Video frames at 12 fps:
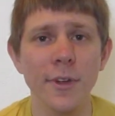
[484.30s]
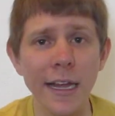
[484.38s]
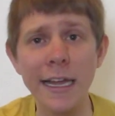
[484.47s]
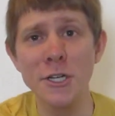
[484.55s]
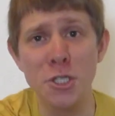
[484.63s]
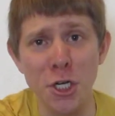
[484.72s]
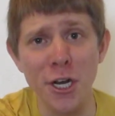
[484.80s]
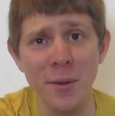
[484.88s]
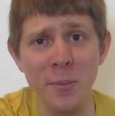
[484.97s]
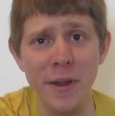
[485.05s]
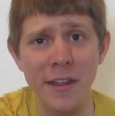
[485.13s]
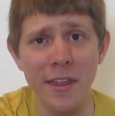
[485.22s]
It
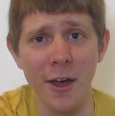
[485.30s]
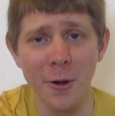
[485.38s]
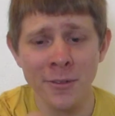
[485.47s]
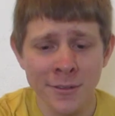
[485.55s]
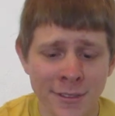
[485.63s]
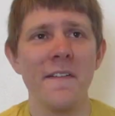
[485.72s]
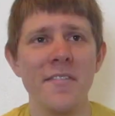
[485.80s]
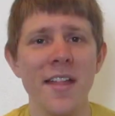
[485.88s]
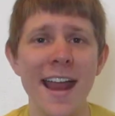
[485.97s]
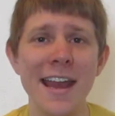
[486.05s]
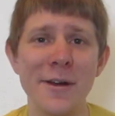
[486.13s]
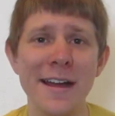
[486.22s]
shouldn't be, though.
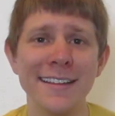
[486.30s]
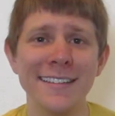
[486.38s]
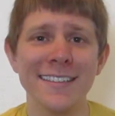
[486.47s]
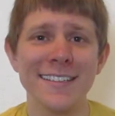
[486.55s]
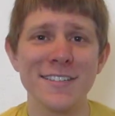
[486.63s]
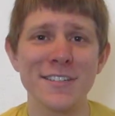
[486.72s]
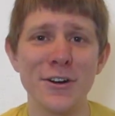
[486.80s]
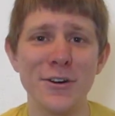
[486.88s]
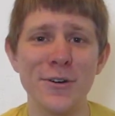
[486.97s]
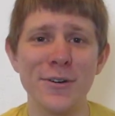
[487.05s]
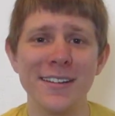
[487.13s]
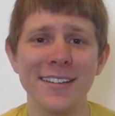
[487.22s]
Anyway,
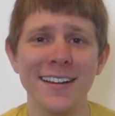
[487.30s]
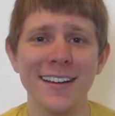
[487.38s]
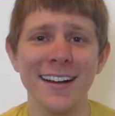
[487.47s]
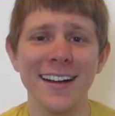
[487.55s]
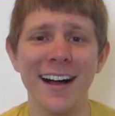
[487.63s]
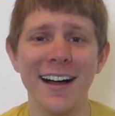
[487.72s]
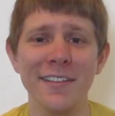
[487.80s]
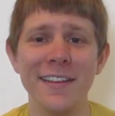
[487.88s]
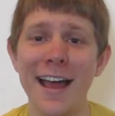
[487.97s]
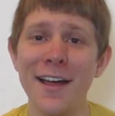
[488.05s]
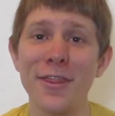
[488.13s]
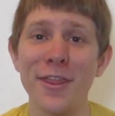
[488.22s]
so
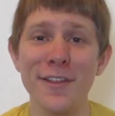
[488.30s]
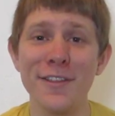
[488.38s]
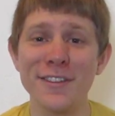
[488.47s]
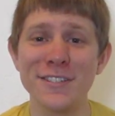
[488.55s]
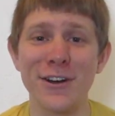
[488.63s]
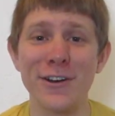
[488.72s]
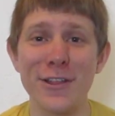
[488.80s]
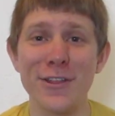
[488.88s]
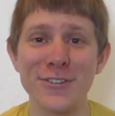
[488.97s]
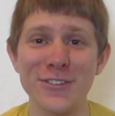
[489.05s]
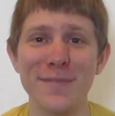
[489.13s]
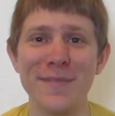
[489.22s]
yeah, the start of the
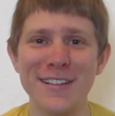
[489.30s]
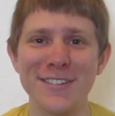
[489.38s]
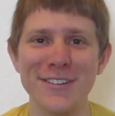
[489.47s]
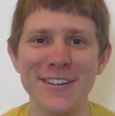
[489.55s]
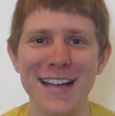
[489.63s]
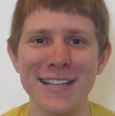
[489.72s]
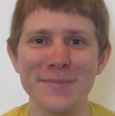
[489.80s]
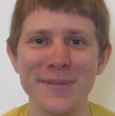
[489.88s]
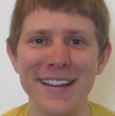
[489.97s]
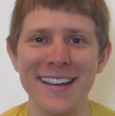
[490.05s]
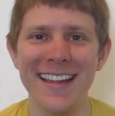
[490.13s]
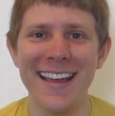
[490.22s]
third trimester has
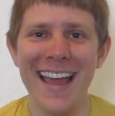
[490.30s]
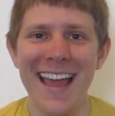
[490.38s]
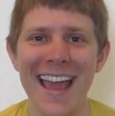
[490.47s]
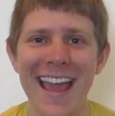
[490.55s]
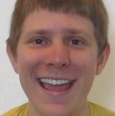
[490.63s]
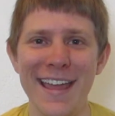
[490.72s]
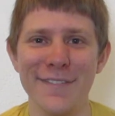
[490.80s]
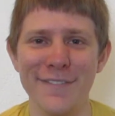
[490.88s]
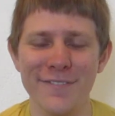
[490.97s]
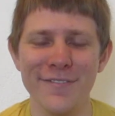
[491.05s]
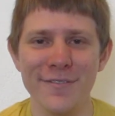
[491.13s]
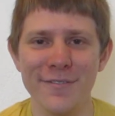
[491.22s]
been
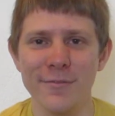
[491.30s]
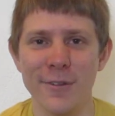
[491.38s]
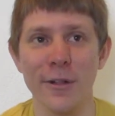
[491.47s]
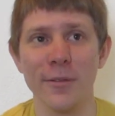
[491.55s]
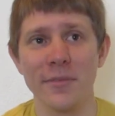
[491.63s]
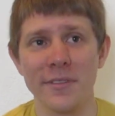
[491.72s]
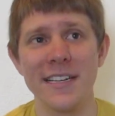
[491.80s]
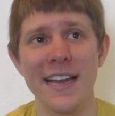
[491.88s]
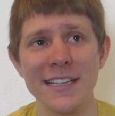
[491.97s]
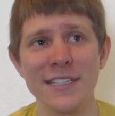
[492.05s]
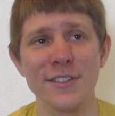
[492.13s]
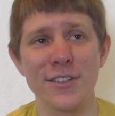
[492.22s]
well,
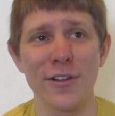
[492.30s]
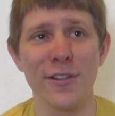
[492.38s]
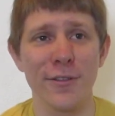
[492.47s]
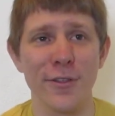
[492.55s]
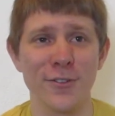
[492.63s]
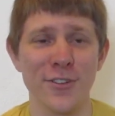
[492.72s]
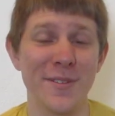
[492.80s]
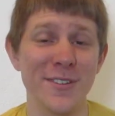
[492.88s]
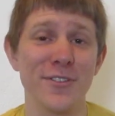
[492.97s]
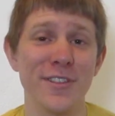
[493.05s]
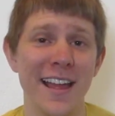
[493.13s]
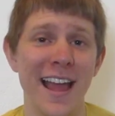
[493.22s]
today's the start of the third
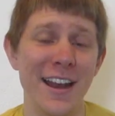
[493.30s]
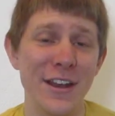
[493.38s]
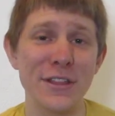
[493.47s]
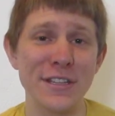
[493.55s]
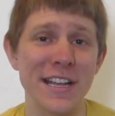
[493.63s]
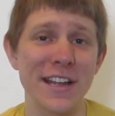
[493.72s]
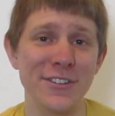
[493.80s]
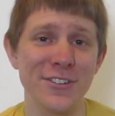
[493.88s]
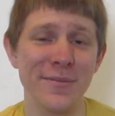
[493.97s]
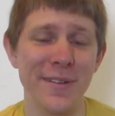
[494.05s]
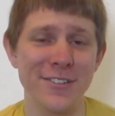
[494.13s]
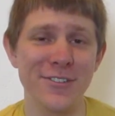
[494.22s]
trimester. The end of the second
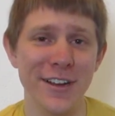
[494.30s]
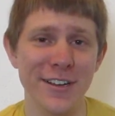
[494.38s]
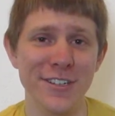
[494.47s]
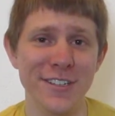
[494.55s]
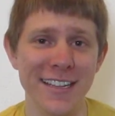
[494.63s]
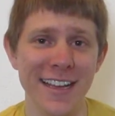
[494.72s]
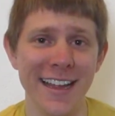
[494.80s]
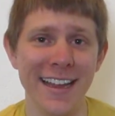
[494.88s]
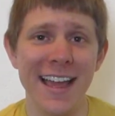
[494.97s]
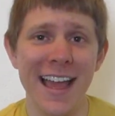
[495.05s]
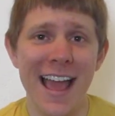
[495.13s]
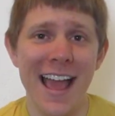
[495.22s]
trimester, I should
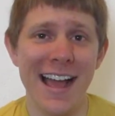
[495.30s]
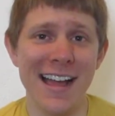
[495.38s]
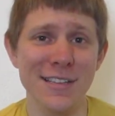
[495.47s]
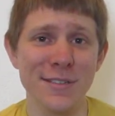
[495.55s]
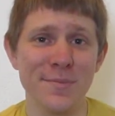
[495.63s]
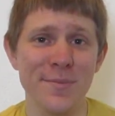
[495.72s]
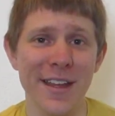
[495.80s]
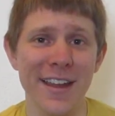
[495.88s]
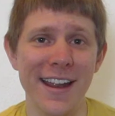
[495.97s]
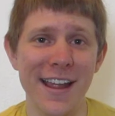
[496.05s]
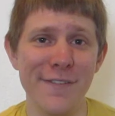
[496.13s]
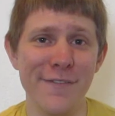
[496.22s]
say, has
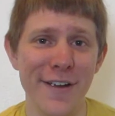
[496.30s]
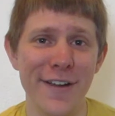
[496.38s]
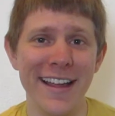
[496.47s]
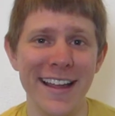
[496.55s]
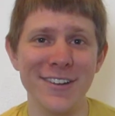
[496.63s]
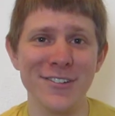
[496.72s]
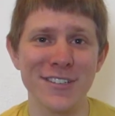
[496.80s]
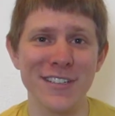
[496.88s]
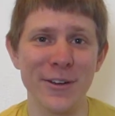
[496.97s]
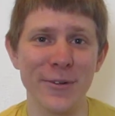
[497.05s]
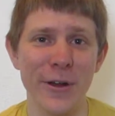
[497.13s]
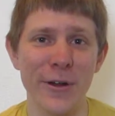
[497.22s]
been a very
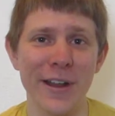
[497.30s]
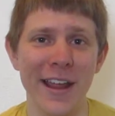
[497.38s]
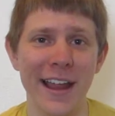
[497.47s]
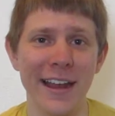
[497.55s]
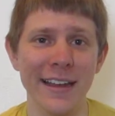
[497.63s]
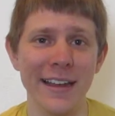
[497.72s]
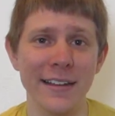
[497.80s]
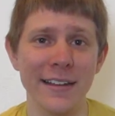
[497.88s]
interesting road, and